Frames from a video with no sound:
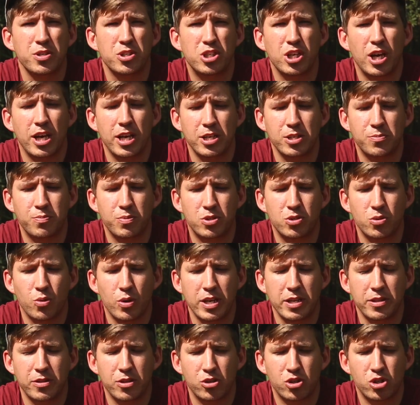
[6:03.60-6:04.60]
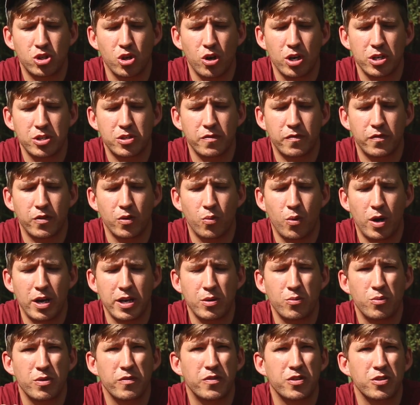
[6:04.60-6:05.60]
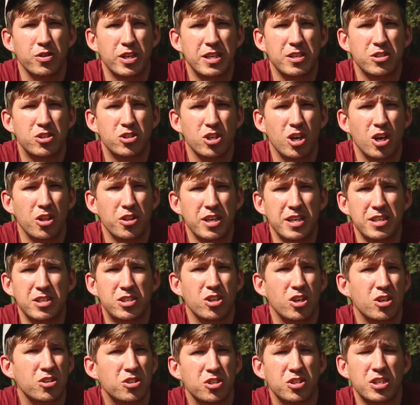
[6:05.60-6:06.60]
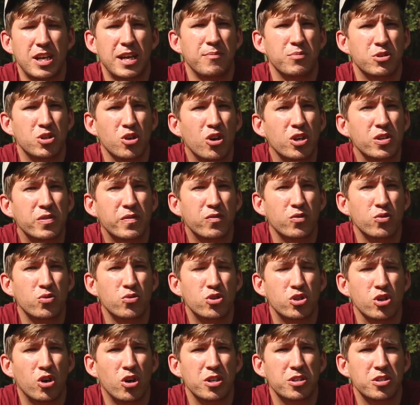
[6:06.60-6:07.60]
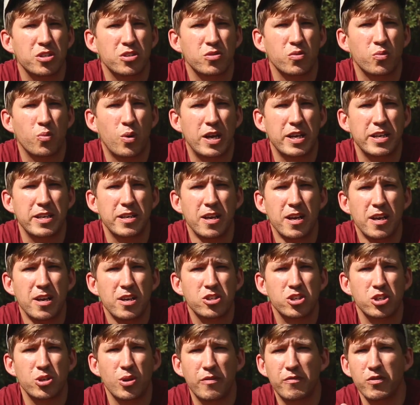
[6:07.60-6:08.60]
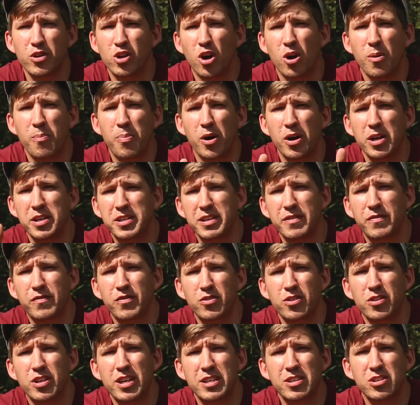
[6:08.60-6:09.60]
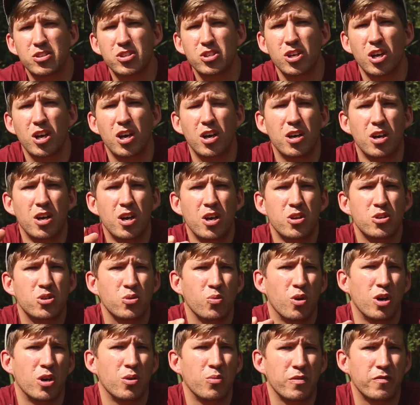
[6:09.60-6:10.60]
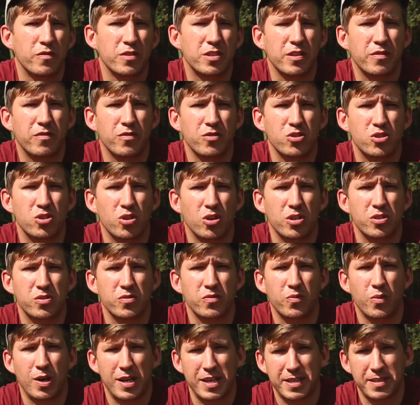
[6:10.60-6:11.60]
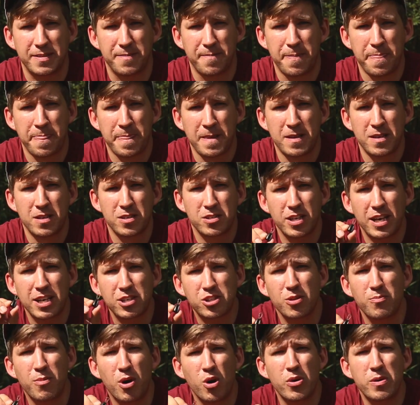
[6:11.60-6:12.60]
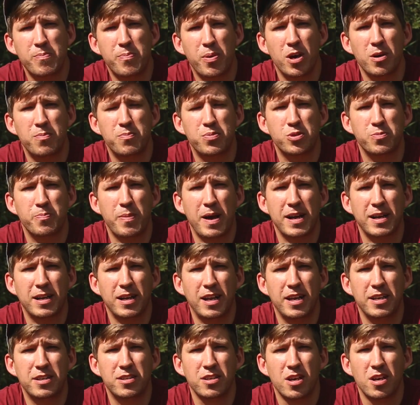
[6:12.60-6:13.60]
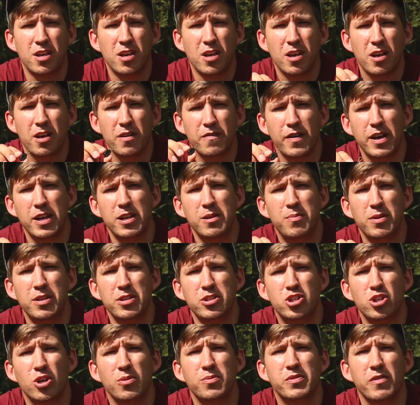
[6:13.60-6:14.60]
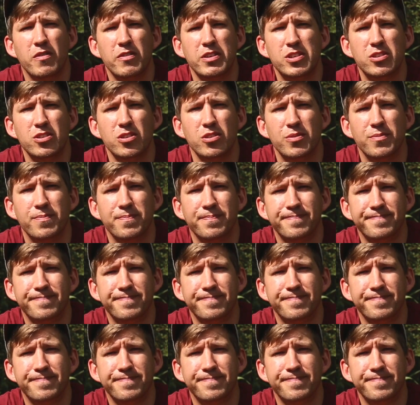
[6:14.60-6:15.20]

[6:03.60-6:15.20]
change between the size of the weight with the insert. The insert's the same size for all sizes of weight, so you haven't got to buy a different insert to work with a different size of weight. So that's the multi-purpose back lead, available in shops very soon.